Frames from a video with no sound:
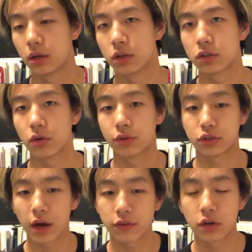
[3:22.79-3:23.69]
So the
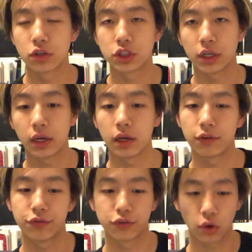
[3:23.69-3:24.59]
drive coach,
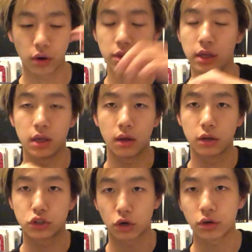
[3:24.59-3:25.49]
if you're the
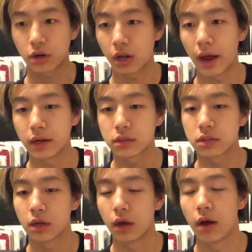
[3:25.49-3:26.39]
stronger
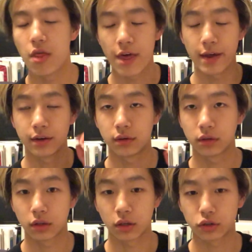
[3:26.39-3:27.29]
alliance, then
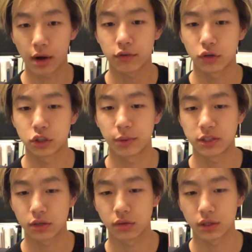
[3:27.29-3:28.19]
the drive coach
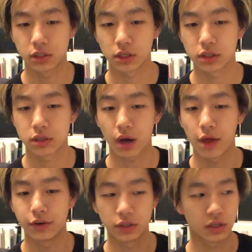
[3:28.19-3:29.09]
basically just
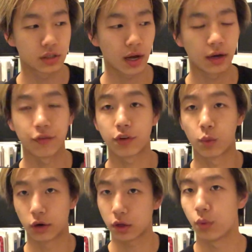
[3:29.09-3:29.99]
either needs to decide if they're
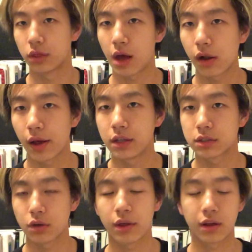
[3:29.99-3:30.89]
working with the alliance,
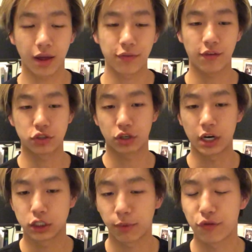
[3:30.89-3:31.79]
so like if you have a
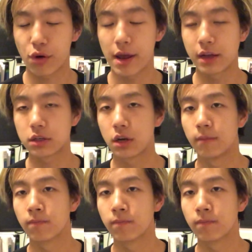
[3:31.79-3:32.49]
strategy beforehand,